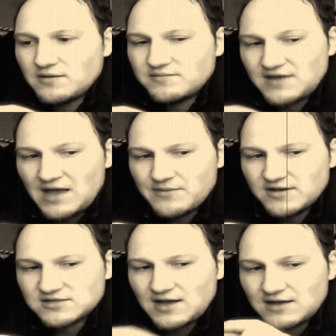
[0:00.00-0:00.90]

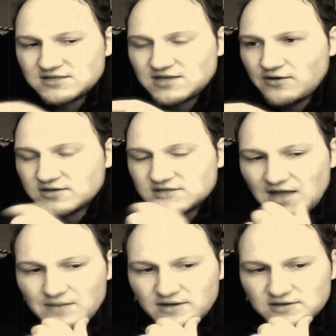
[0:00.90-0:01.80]
nightmares. I had serious
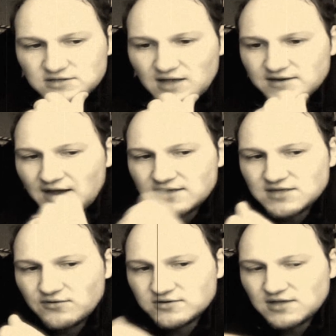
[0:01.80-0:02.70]
nightmares, like night
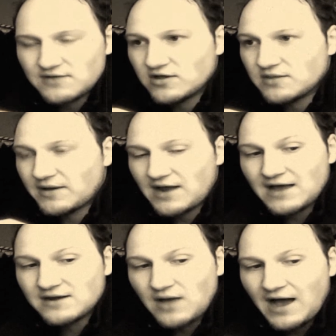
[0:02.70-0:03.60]
terrors, like really bad.
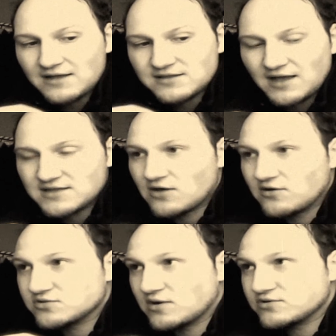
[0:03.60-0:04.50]
I had night
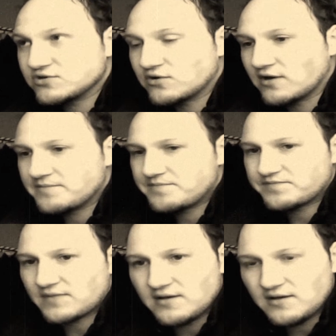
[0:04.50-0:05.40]
terrors when I was younger,
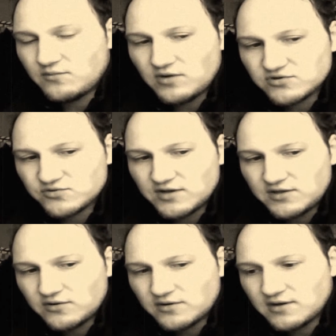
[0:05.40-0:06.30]
when I was really
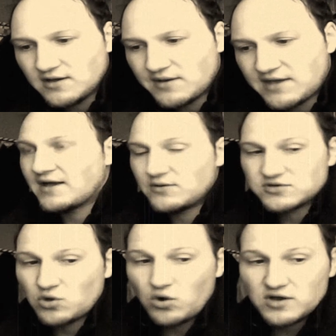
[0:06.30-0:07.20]
young. I
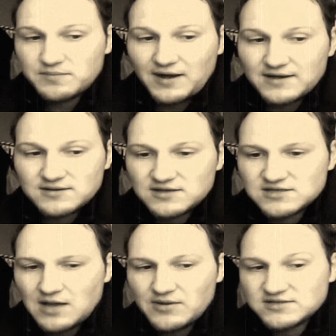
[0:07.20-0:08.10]
was haunted by these
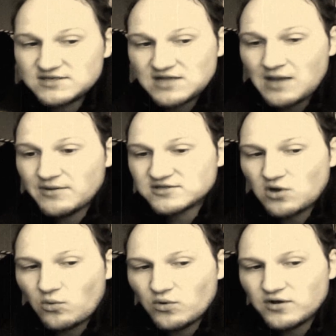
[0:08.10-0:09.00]
nightmares. These nightmares
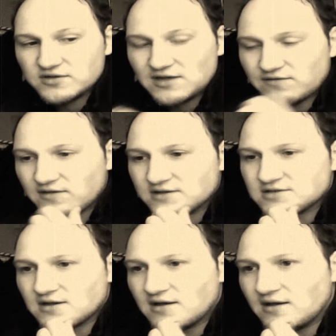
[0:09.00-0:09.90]
got worse after
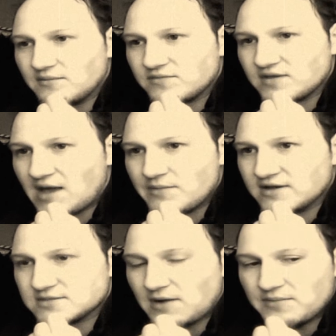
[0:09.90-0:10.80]
this.
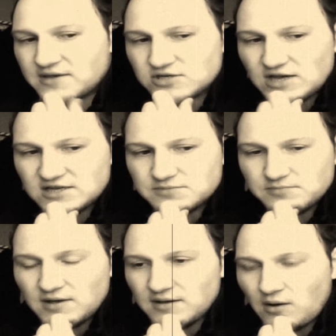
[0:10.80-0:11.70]
Nightmares about being chased.
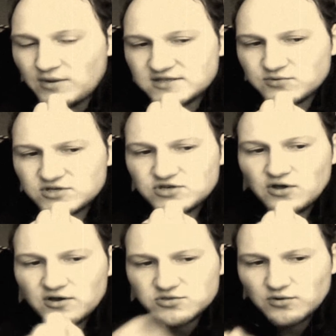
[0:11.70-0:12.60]
I went to a
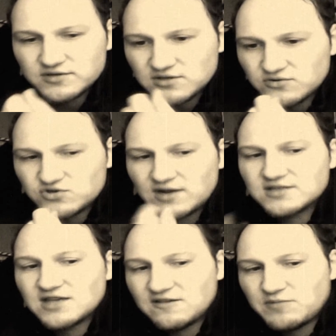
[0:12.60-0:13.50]
church once and I was trying
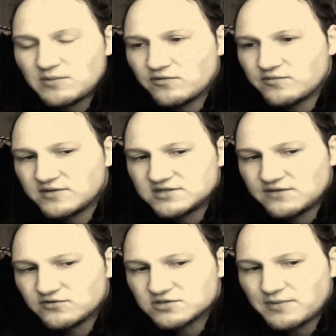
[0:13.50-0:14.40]
to save people from these
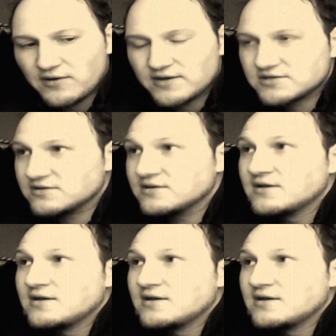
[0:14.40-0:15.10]
evil spirits, and